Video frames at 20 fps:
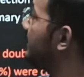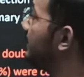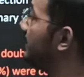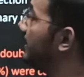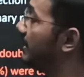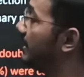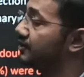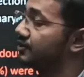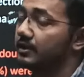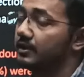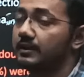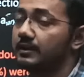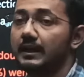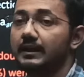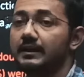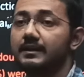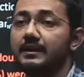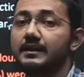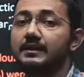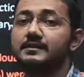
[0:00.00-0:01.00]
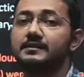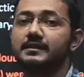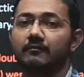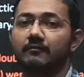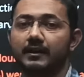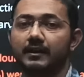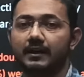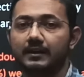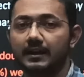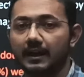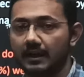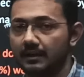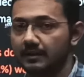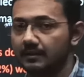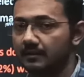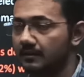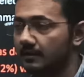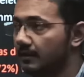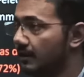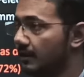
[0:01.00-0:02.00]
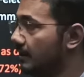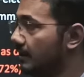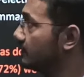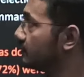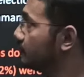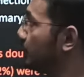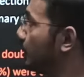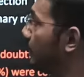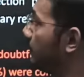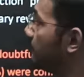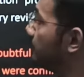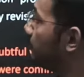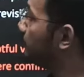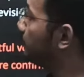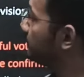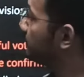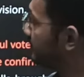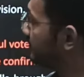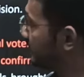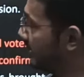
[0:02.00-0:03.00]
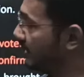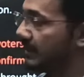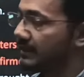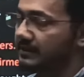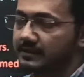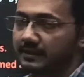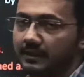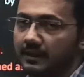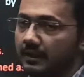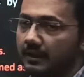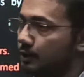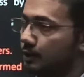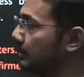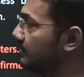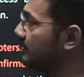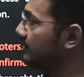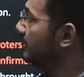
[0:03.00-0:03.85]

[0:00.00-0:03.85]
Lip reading: election 1979. To ki asile hetut